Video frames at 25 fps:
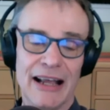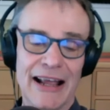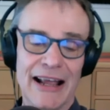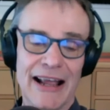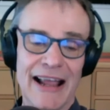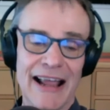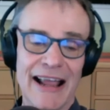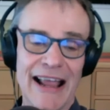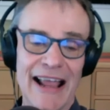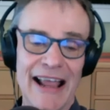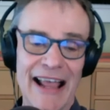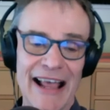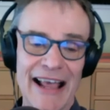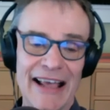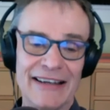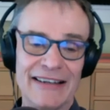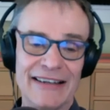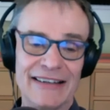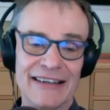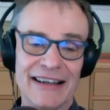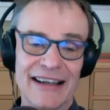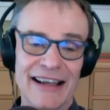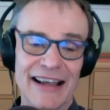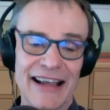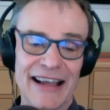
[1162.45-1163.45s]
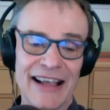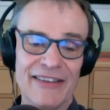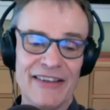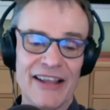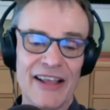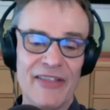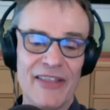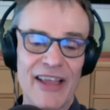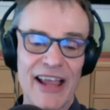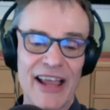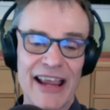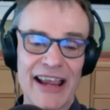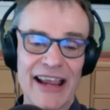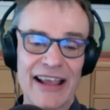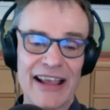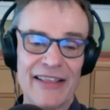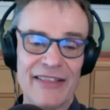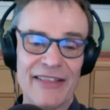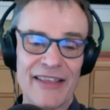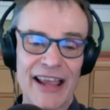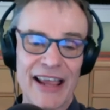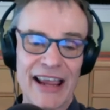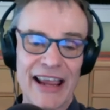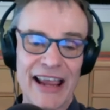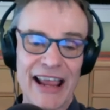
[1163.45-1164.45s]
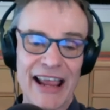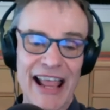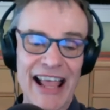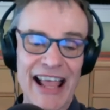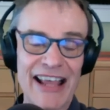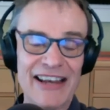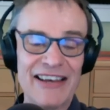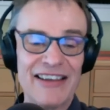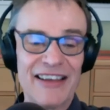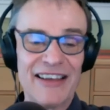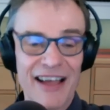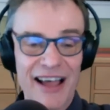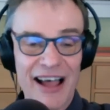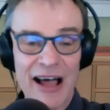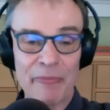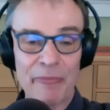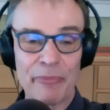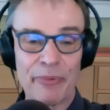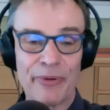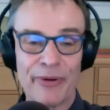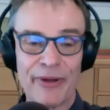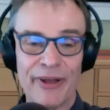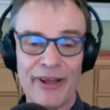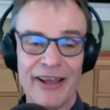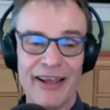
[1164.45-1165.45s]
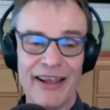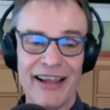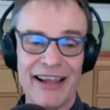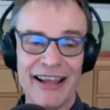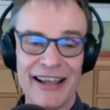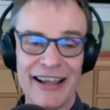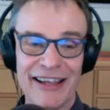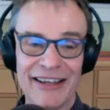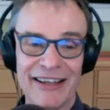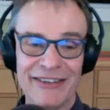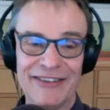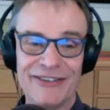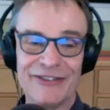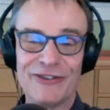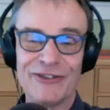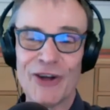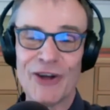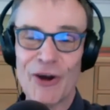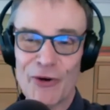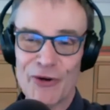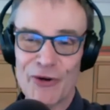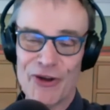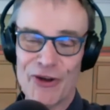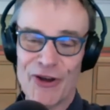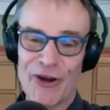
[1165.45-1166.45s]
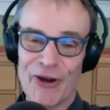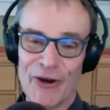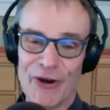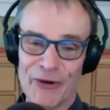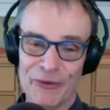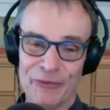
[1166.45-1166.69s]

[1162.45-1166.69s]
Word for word: And, and then they, they end up in Tokyo